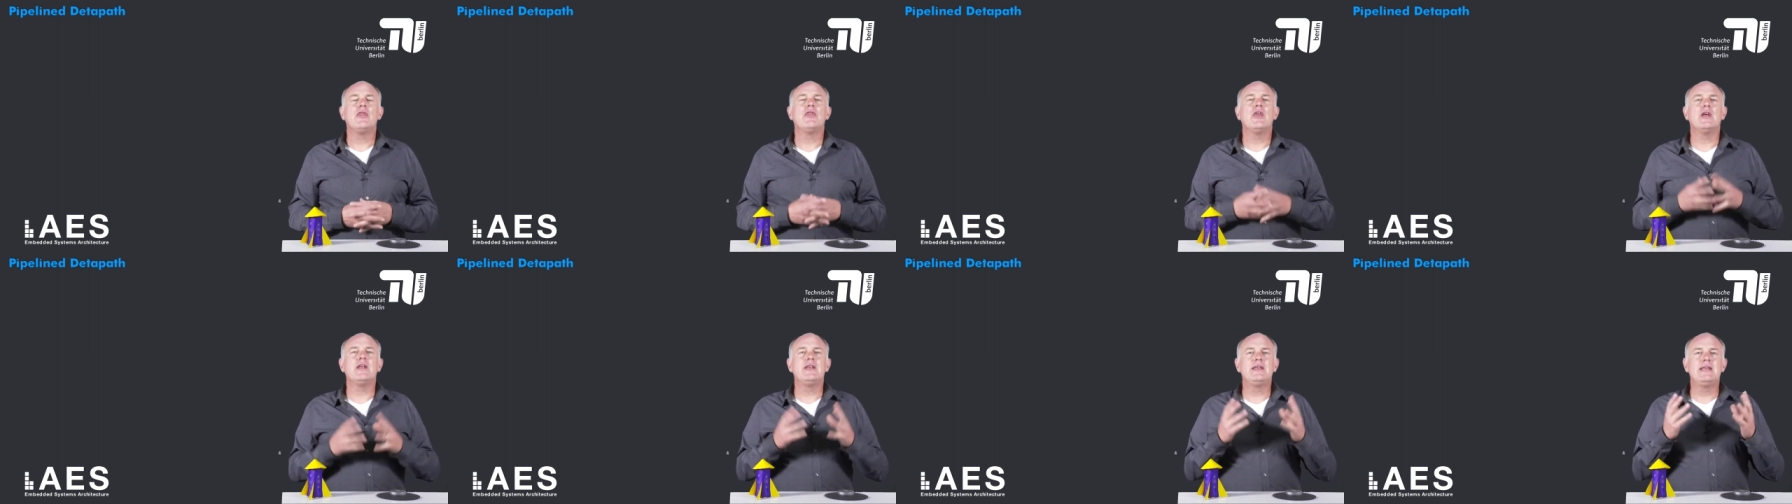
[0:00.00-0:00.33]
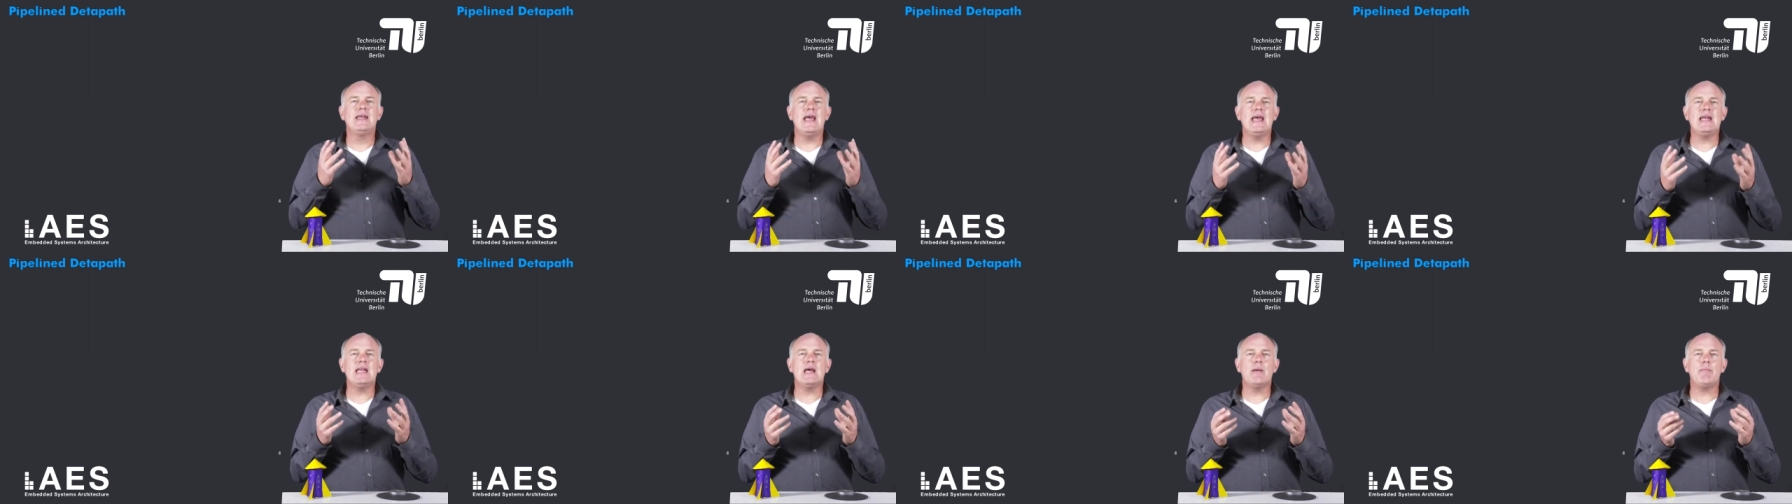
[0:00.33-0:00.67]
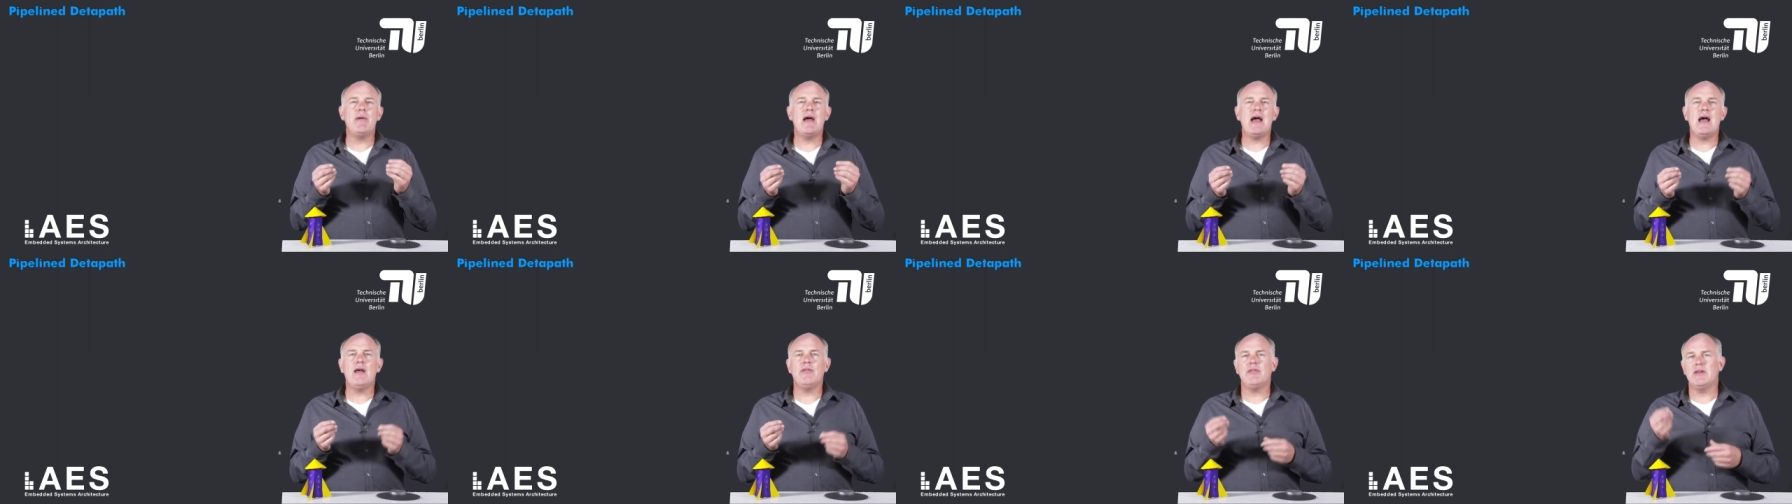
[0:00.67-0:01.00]
The data
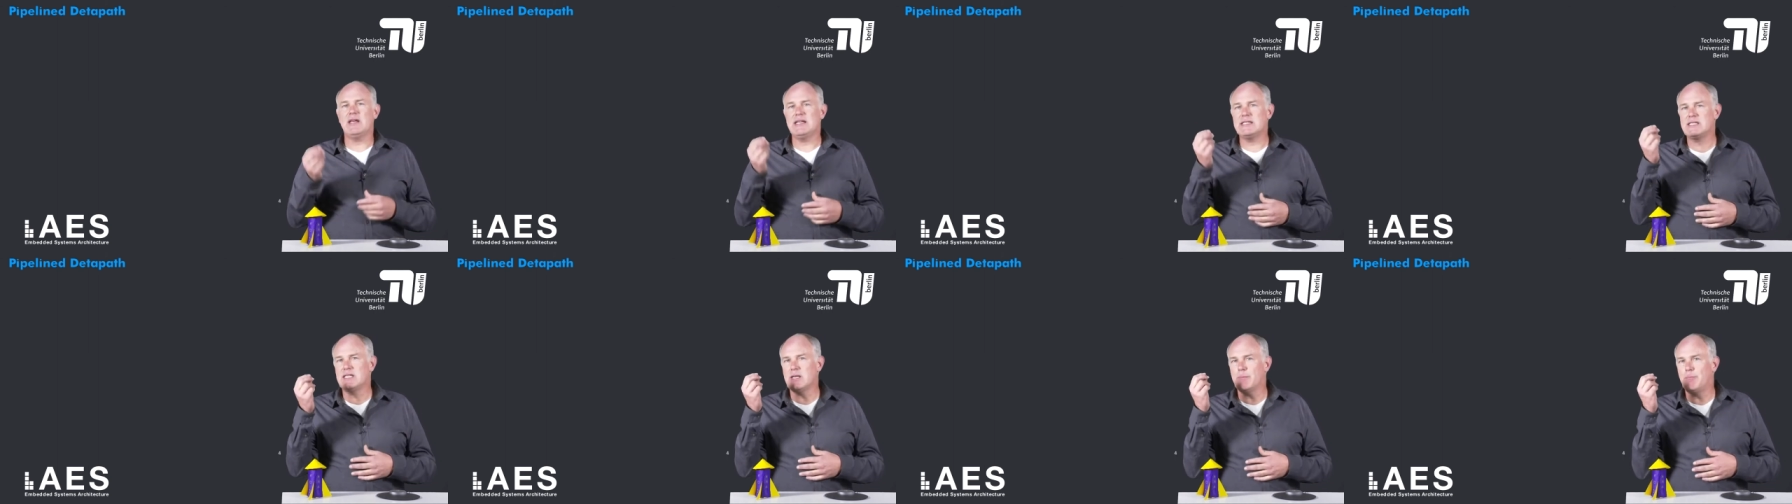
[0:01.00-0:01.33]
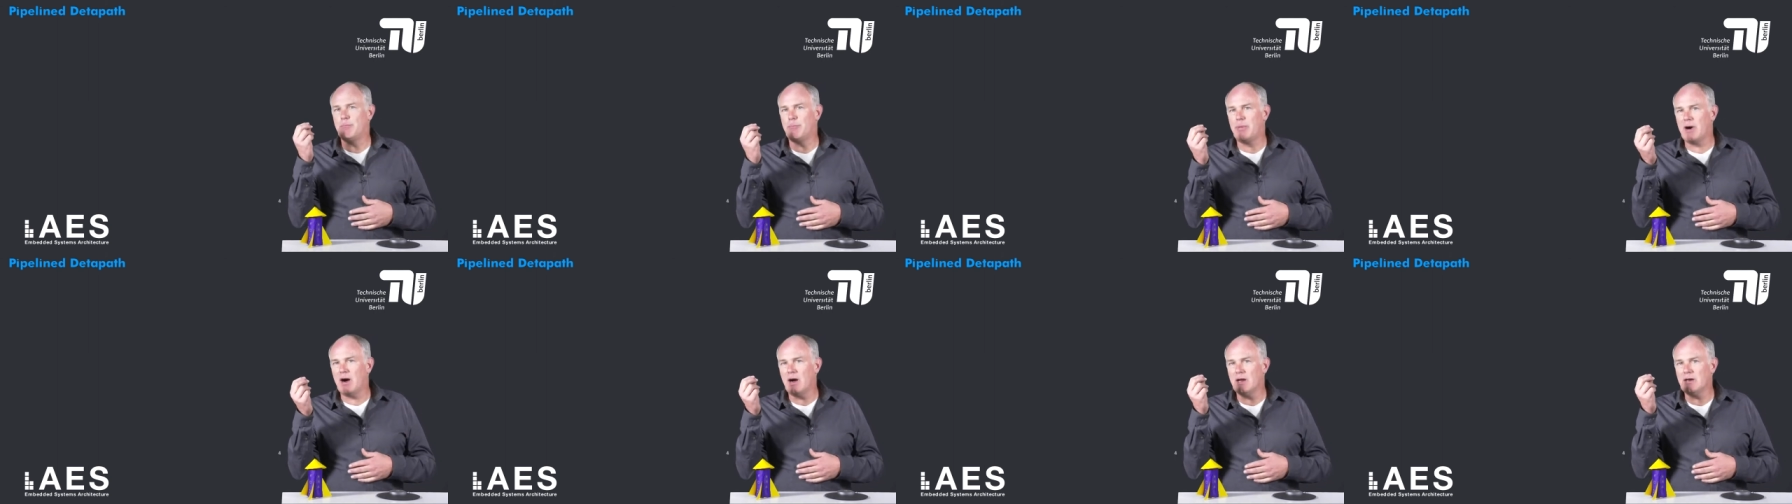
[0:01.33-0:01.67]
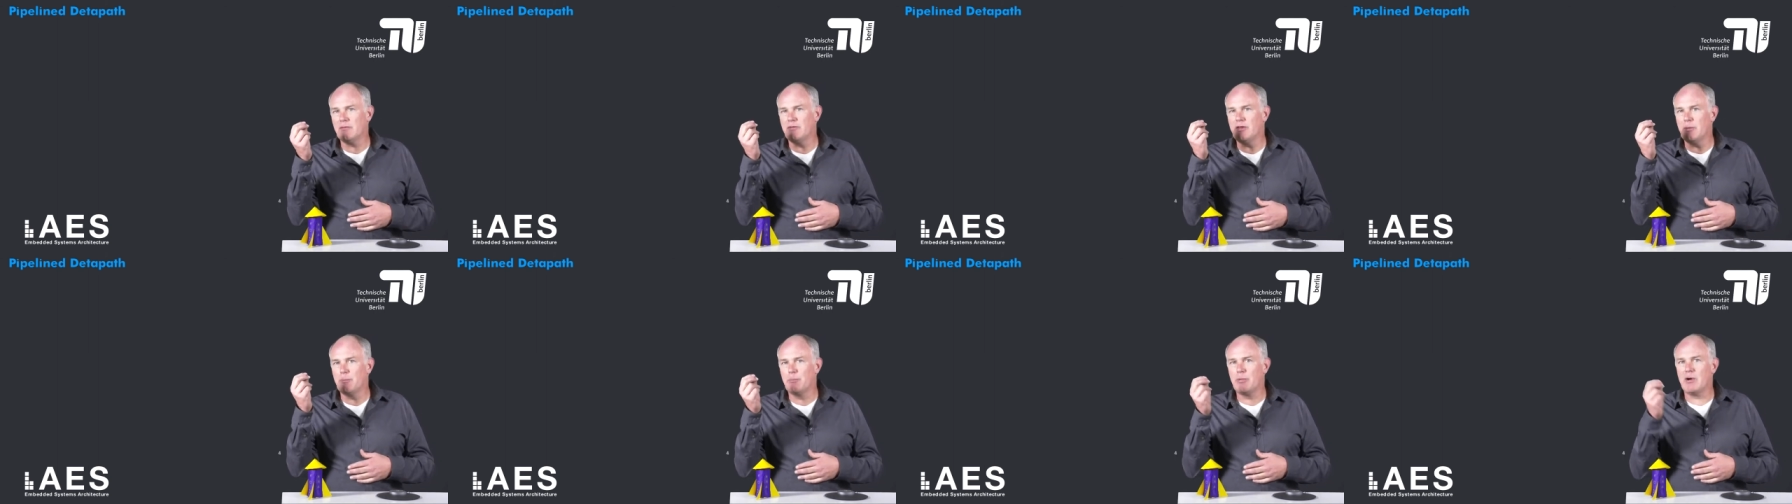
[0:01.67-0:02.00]
path is the part
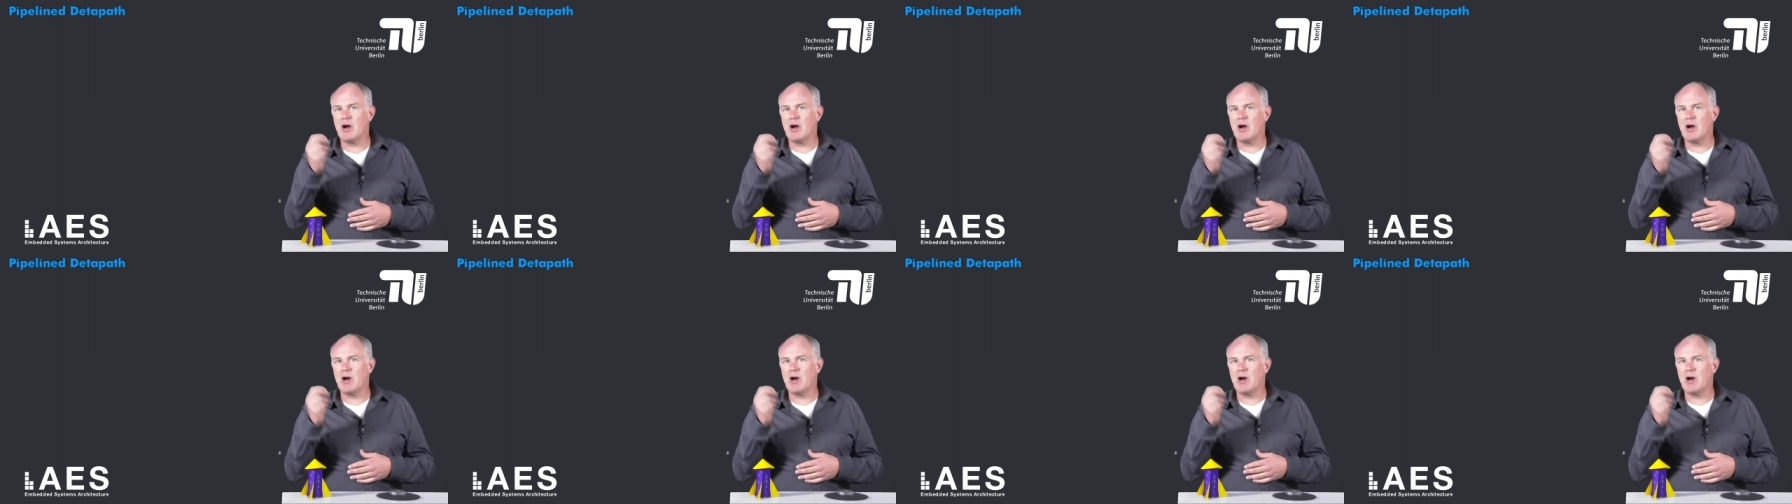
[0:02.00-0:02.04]
of the